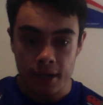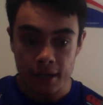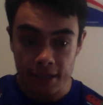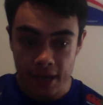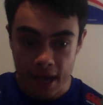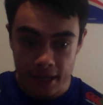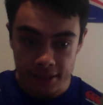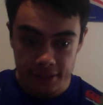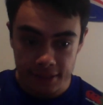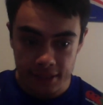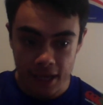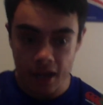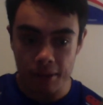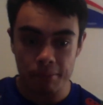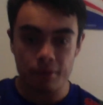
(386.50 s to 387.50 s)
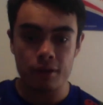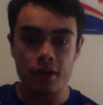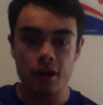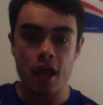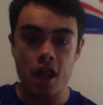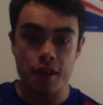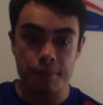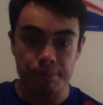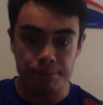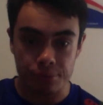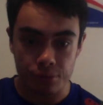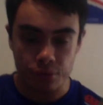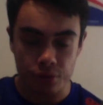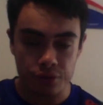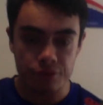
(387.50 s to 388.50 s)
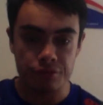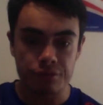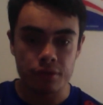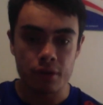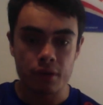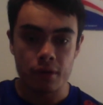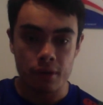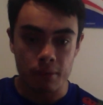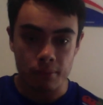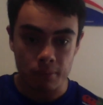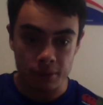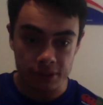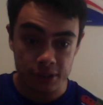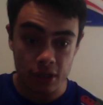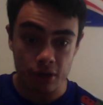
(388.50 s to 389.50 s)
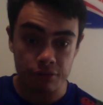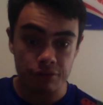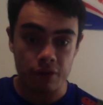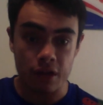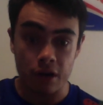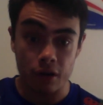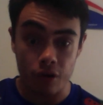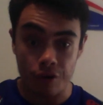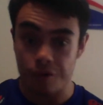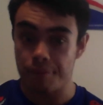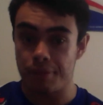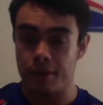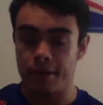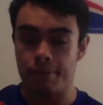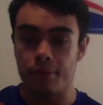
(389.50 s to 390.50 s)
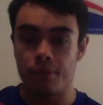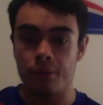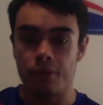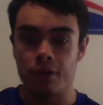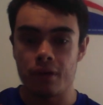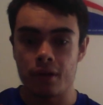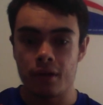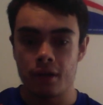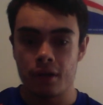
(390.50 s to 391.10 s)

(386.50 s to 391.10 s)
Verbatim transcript: he has come in and proved myself and a lot of people